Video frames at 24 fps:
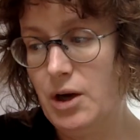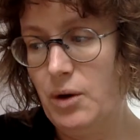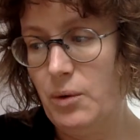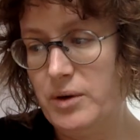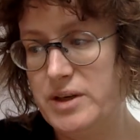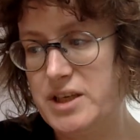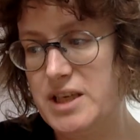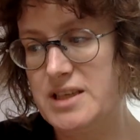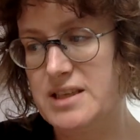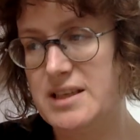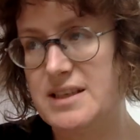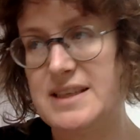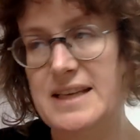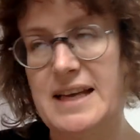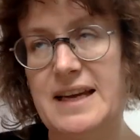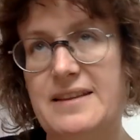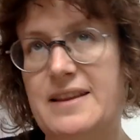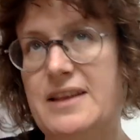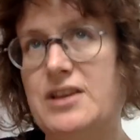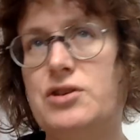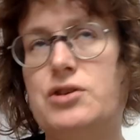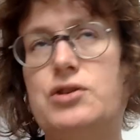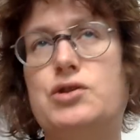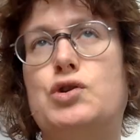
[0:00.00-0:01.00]
Which is to say,
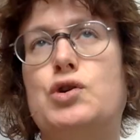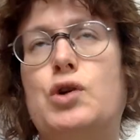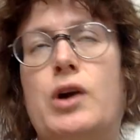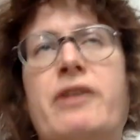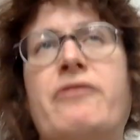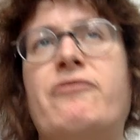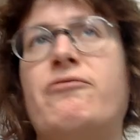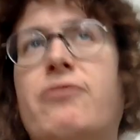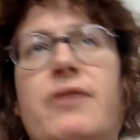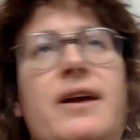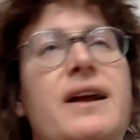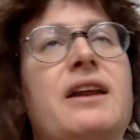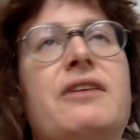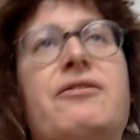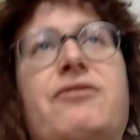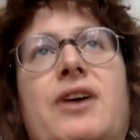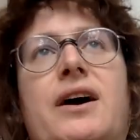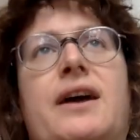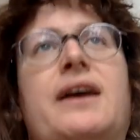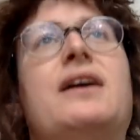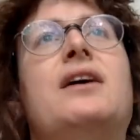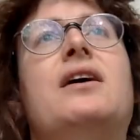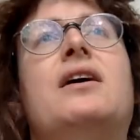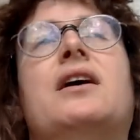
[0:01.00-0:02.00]
they just try really
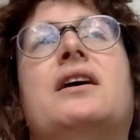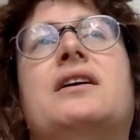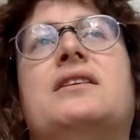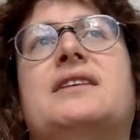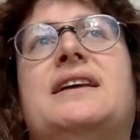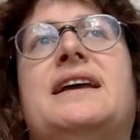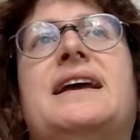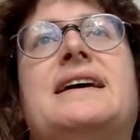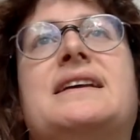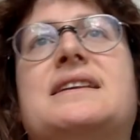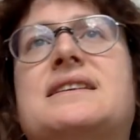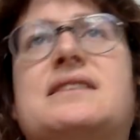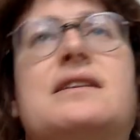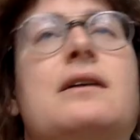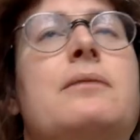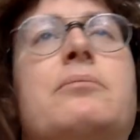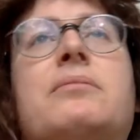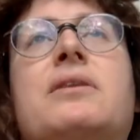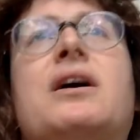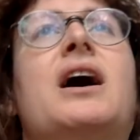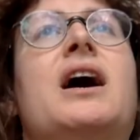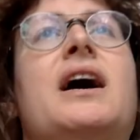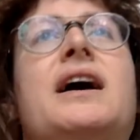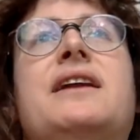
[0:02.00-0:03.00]
fucking hard to get
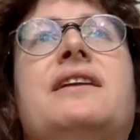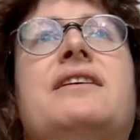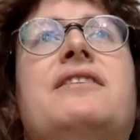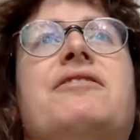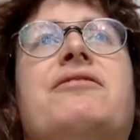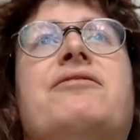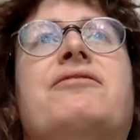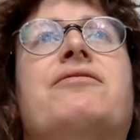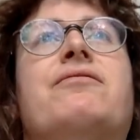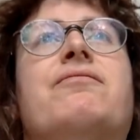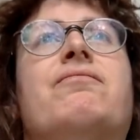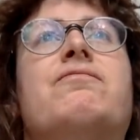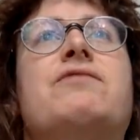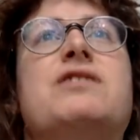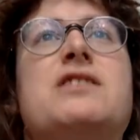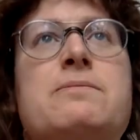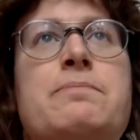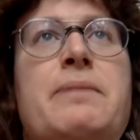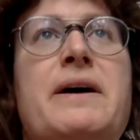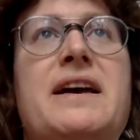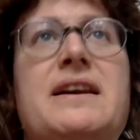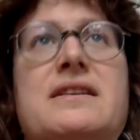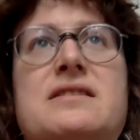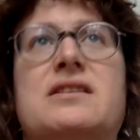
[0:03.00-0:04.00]
some kind of
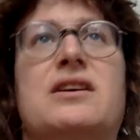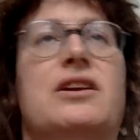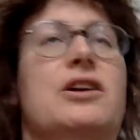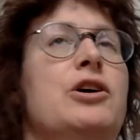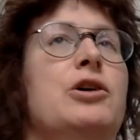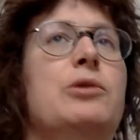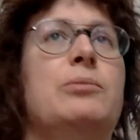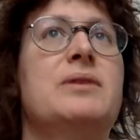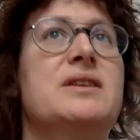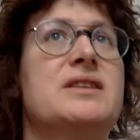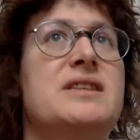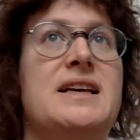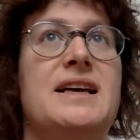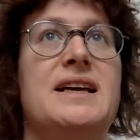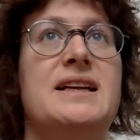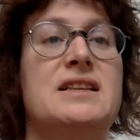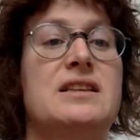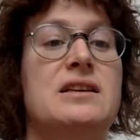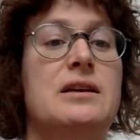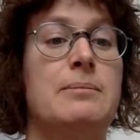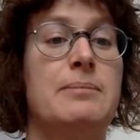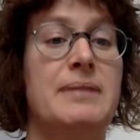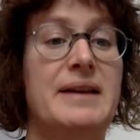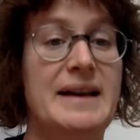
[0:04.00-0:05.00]
space that homeless kids
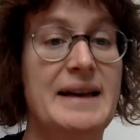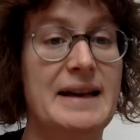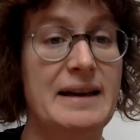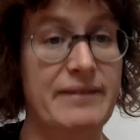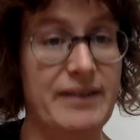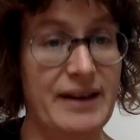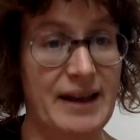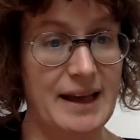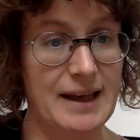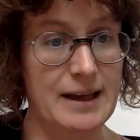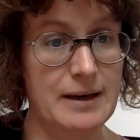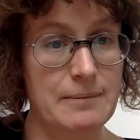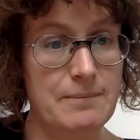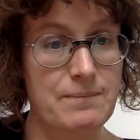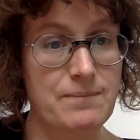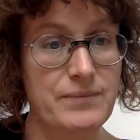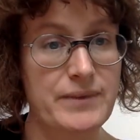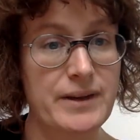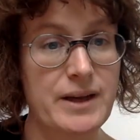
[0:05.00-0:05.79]
can be living in.